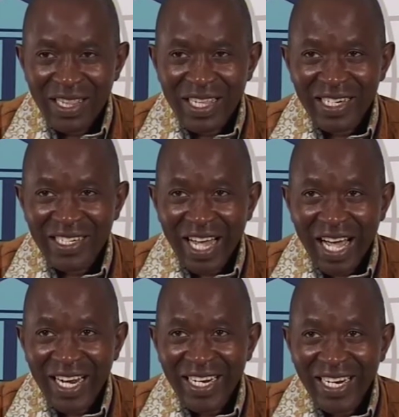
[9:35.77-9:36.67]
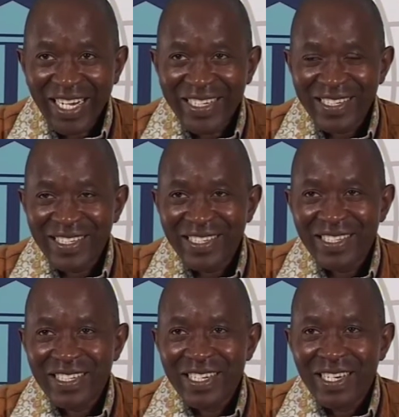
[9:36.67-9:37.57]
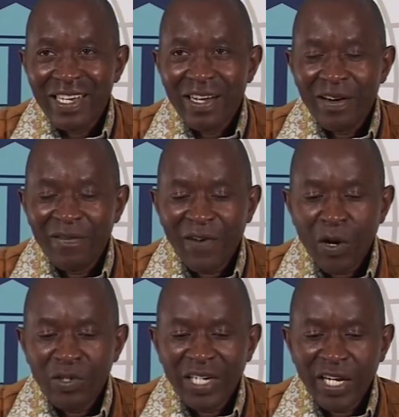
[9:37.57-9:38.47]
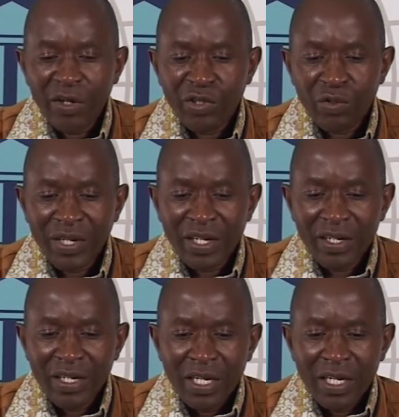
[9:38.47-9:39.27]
that are less found elsewhere,